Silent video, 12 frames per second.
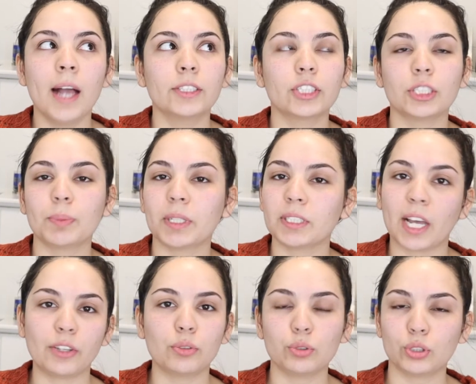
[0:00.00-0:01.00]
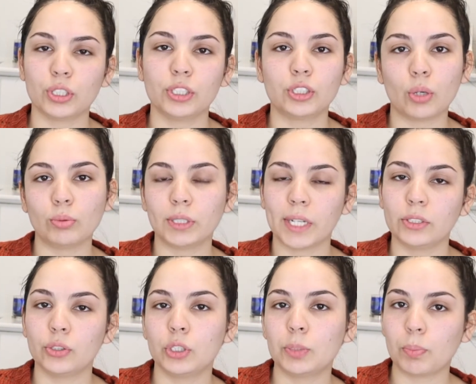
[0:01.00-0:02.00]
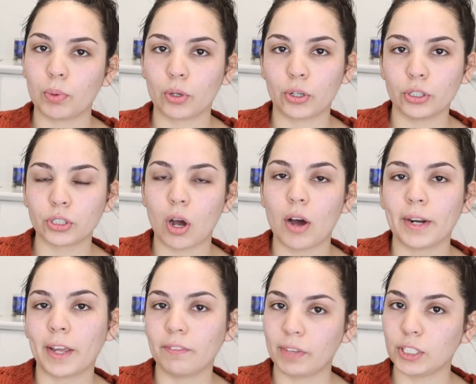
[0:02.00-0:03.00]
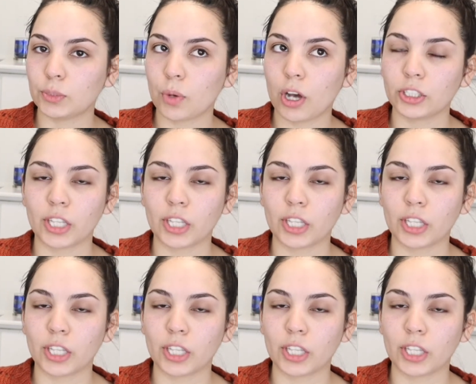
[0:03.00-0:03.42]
just because I usually don't tend to splurge on a face wash.